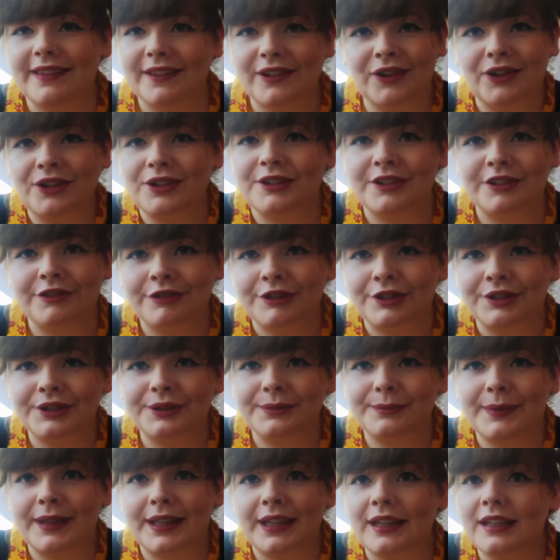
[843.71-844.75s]
not going to
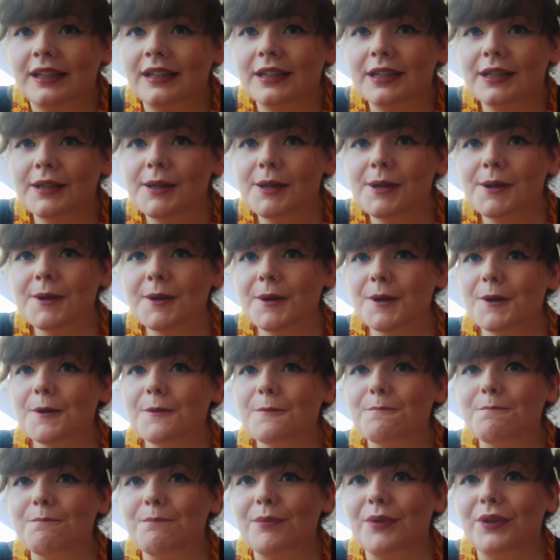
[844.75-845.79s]
hurt me,
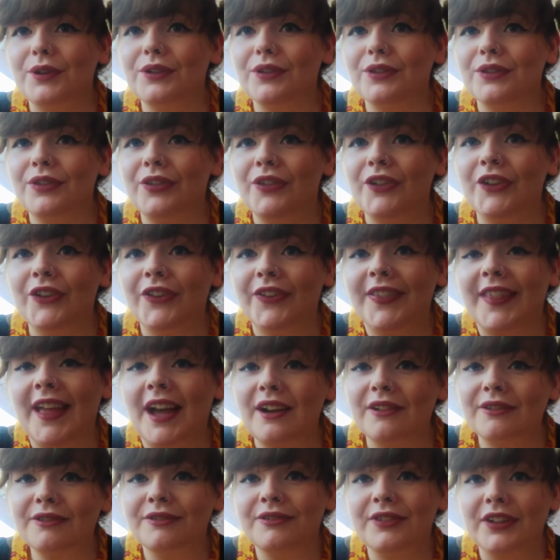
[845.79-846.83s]
but there's
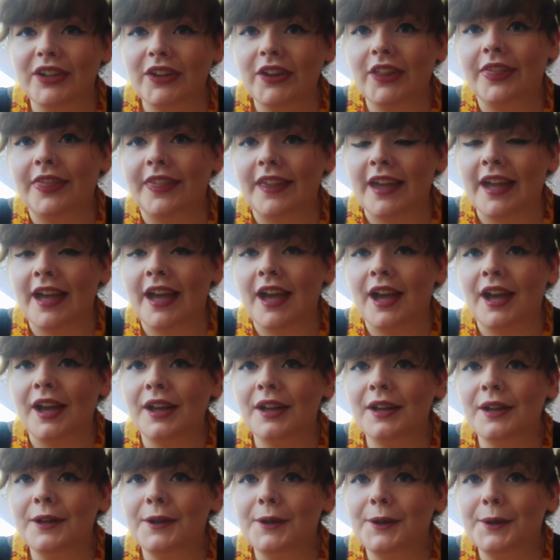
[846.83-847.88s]
that fear there
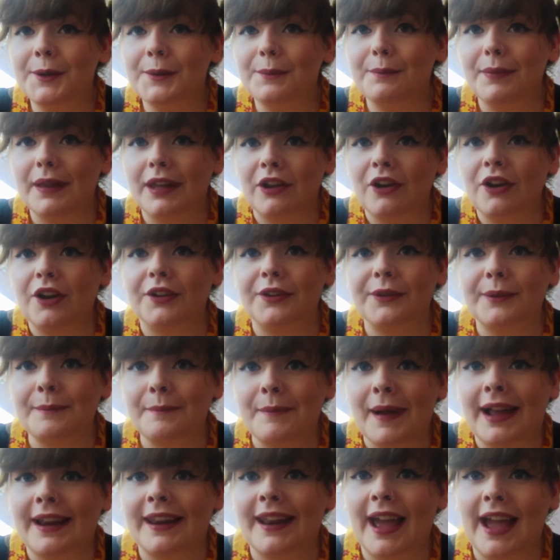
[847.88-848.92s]
because
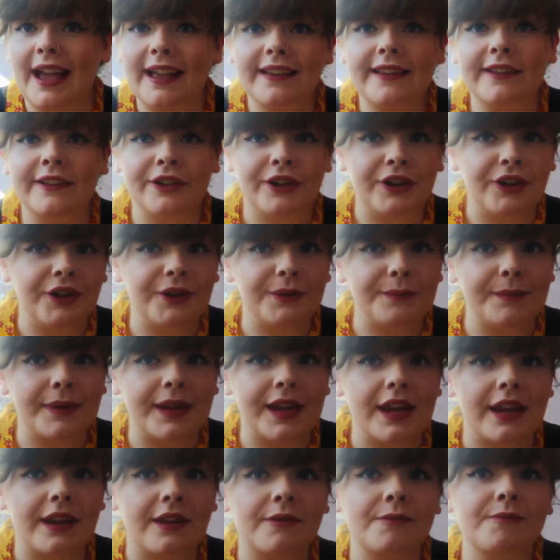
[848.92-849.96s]
man has hurt
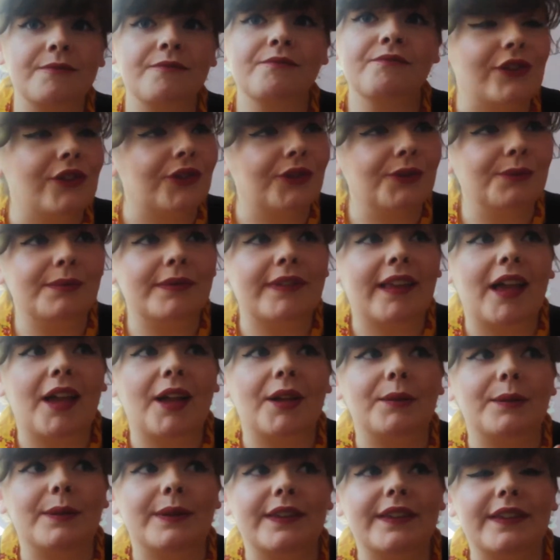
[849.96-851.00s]
me.
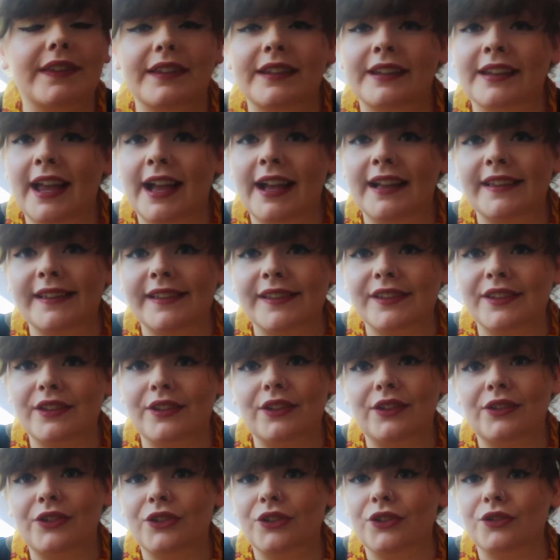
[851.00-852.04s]
Sometimes Naz
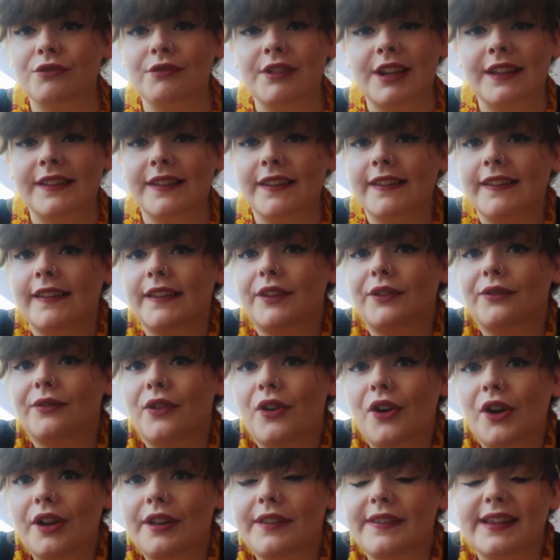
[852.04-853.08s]
just raises his
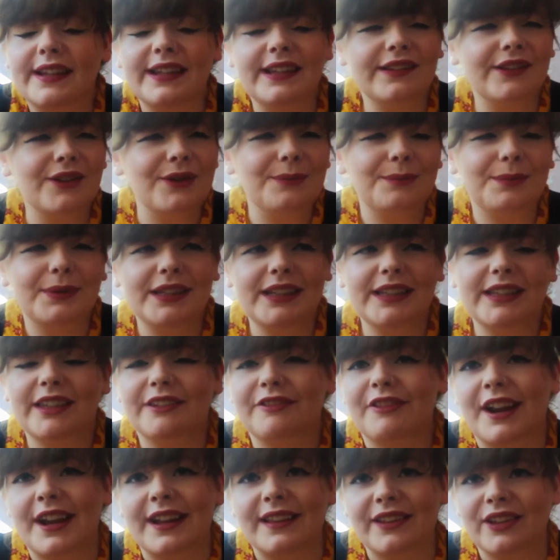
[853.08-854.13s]
voice, and he's completely
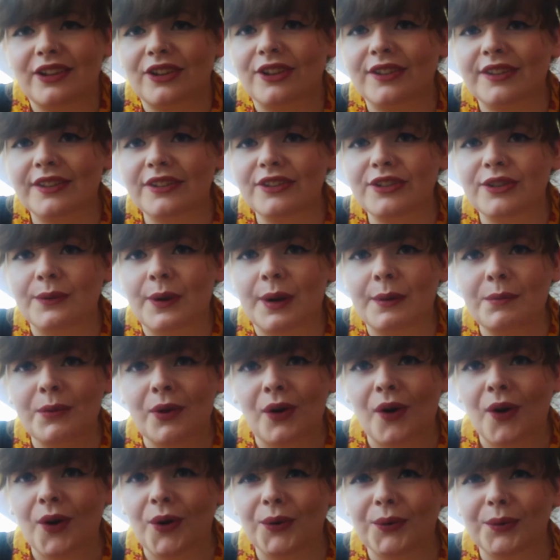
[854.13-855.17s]
right, because, you know, I'm
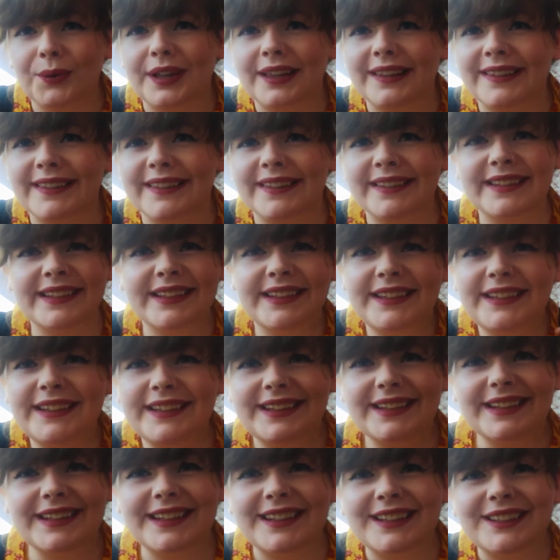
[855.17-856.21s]
not always
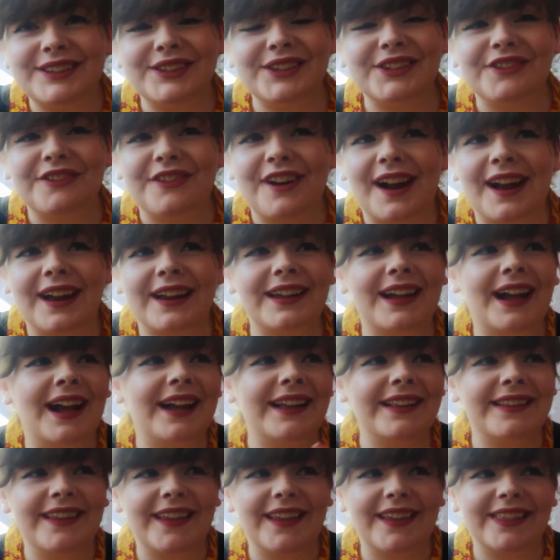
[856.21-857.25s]
in the right. I
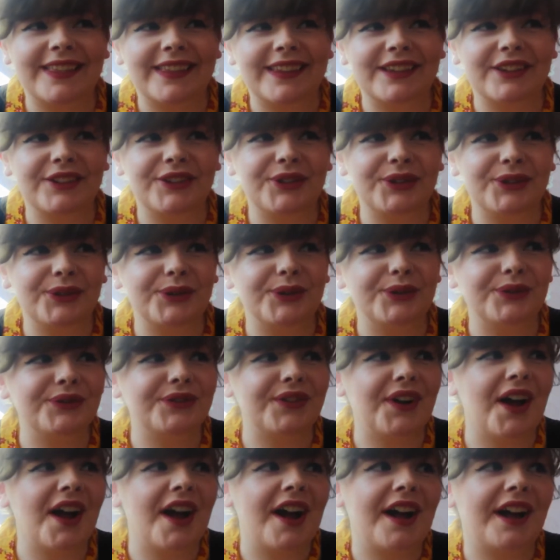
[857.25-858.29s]
take things too
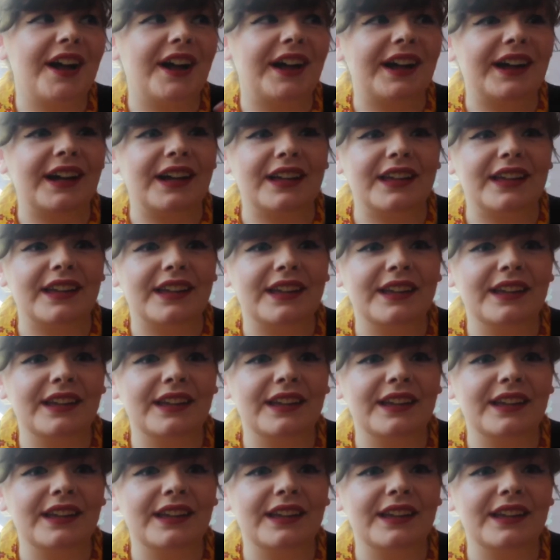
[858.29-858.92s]
far, I